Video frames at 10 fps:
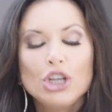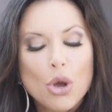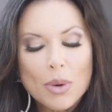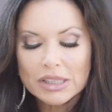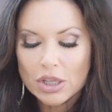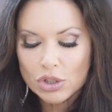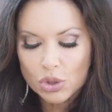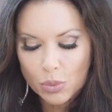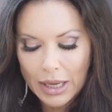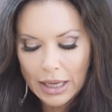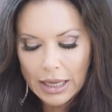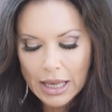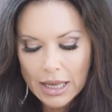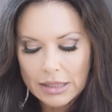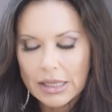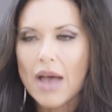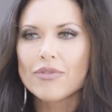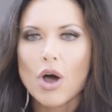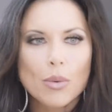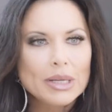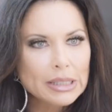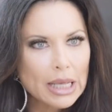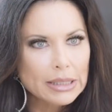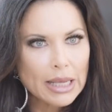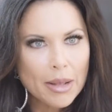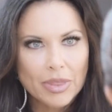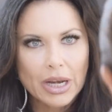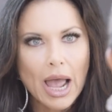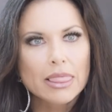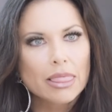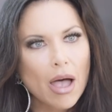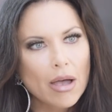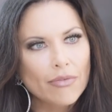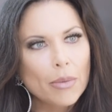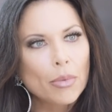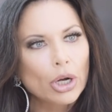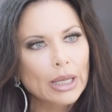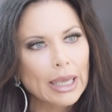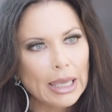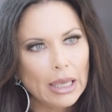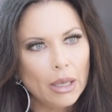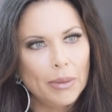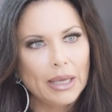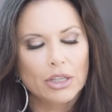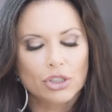You know what's so sweet is, I've always said to him that I love a marquee, because,